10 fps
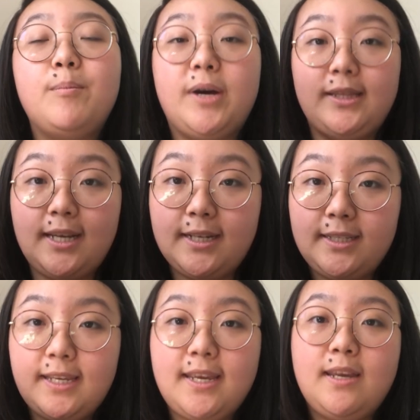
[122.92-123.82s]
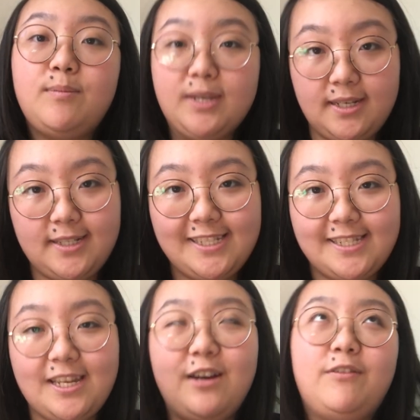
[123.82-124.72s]
but luckily,
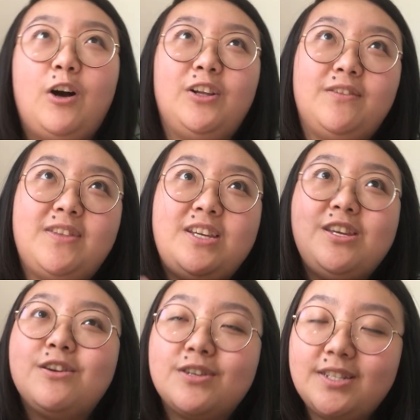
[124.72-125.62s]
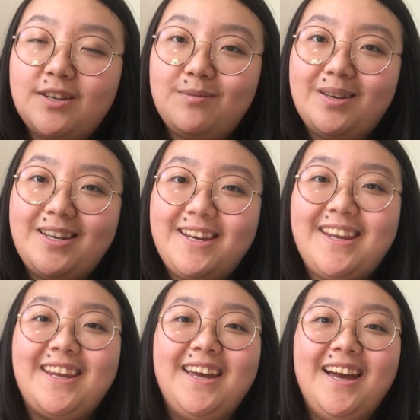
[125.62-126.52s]
because of all of the years that I've been
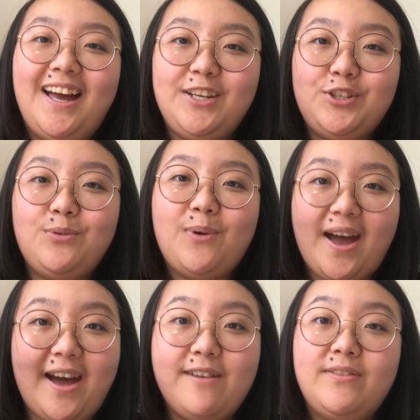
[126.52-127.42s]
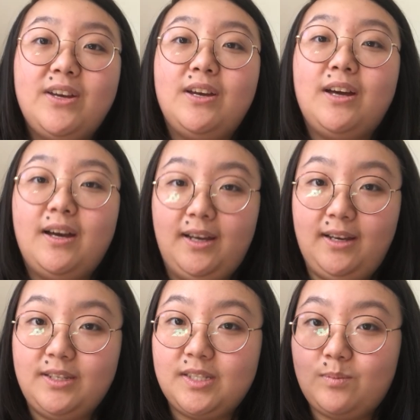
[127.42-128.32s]
knitting, I do have
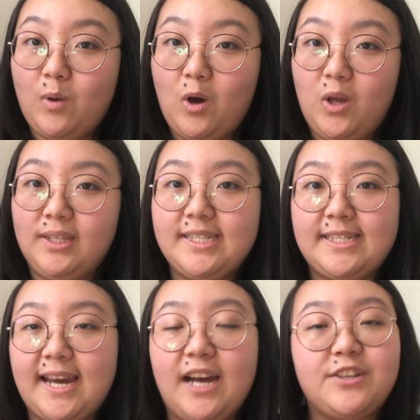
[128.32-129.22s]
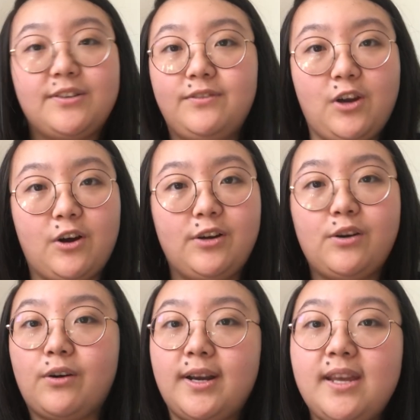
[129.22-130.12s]
a small stash of yarn
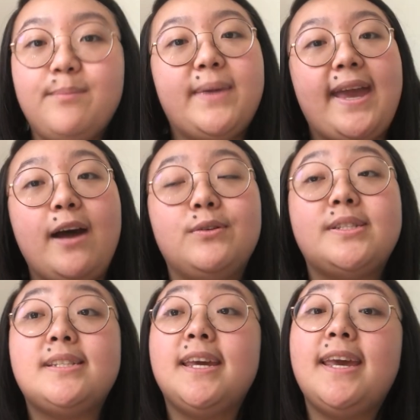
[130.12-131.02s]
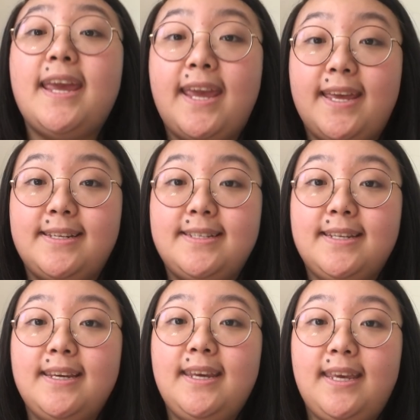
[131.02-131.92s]
already in my house. And
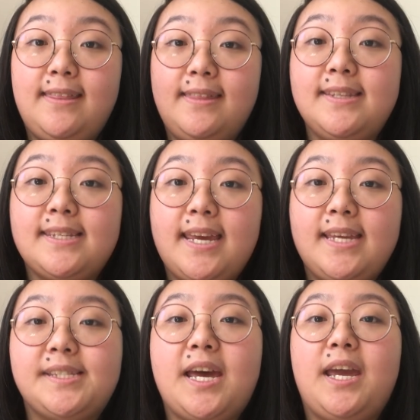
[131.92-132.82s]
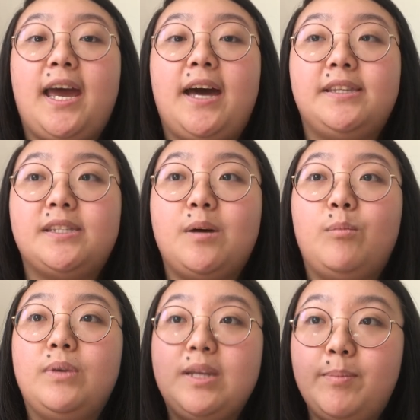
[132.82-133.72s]
in this case, I had
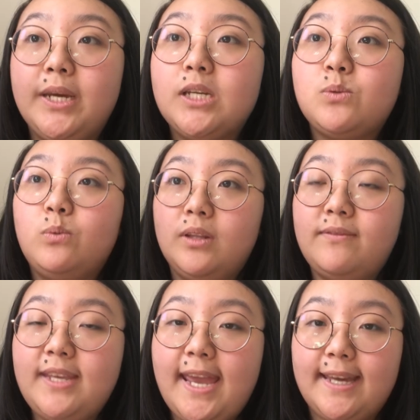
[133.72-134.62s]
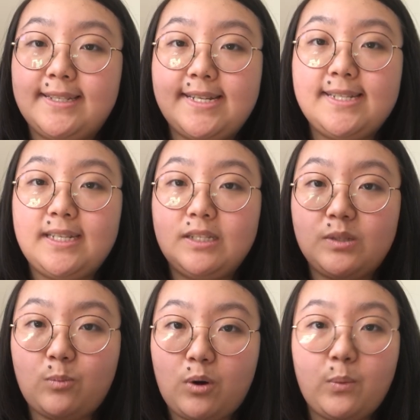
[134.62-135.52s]
some Knit Picks Wool of the Andes in
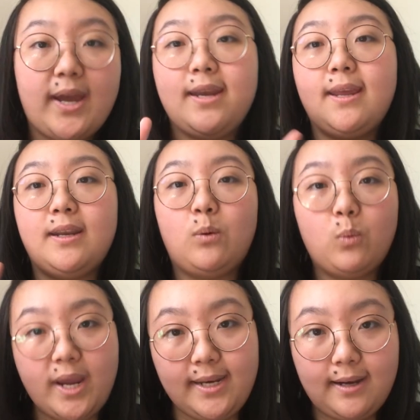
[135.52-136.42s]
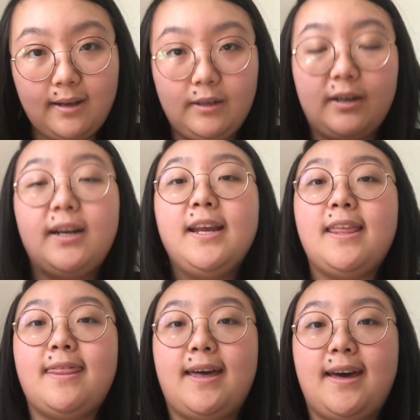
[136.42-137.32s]
sport weight in a white color
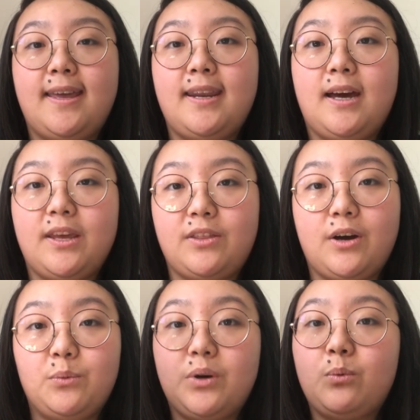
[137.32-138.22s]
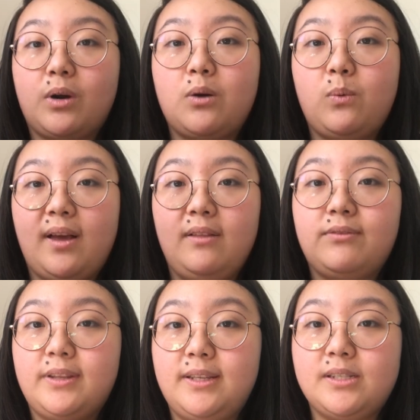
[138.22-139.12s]
that I thought would work well
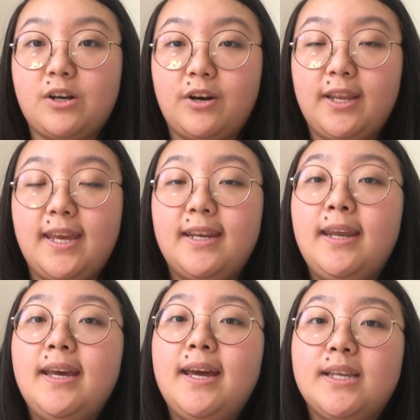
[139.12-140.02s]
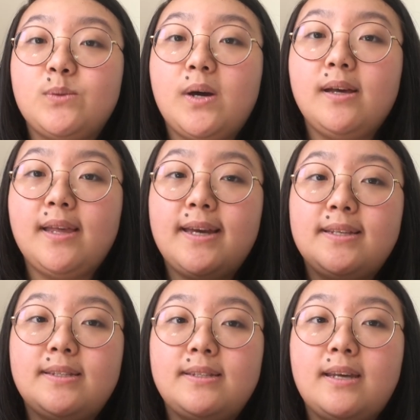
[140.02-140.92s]
for this cardigan, as well
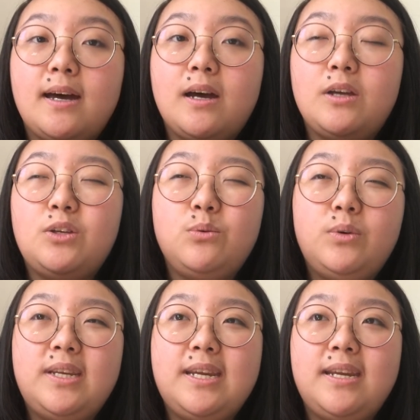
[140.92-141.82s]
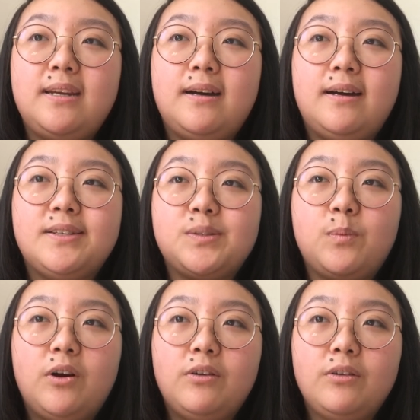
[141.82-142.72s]
as you would need a
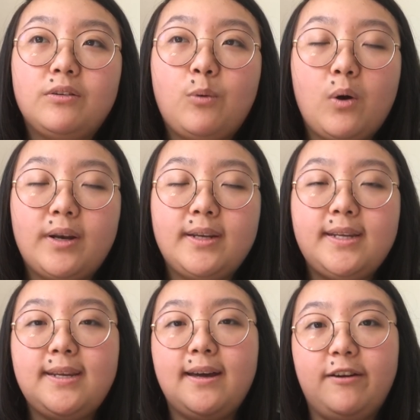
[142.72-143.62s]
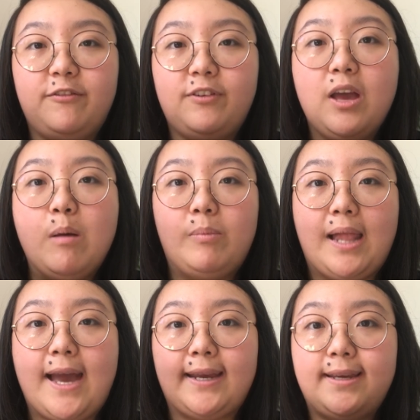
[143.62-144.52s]
small quantity of
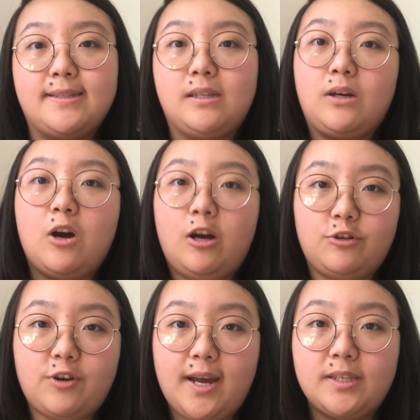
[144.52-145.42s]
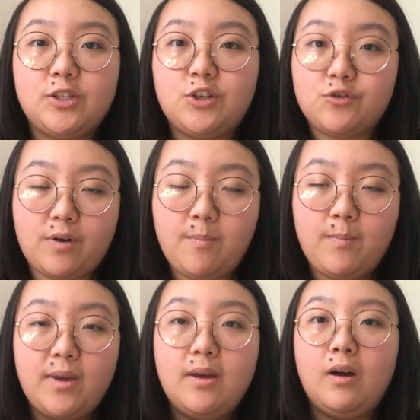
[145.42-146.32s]
black as the contrast
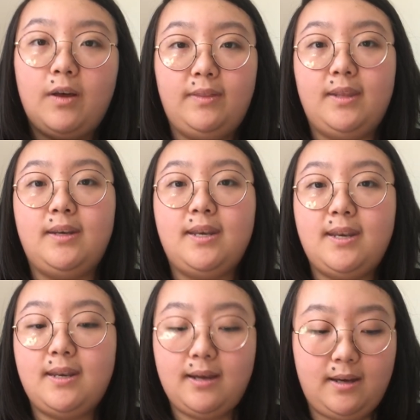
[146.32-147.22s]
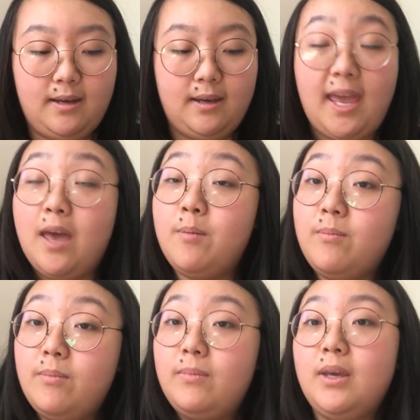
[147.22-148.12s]
trim on the
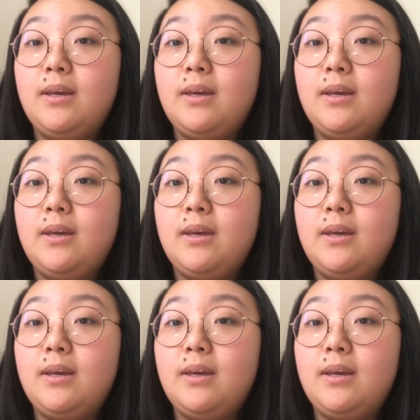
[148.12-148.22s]
hem.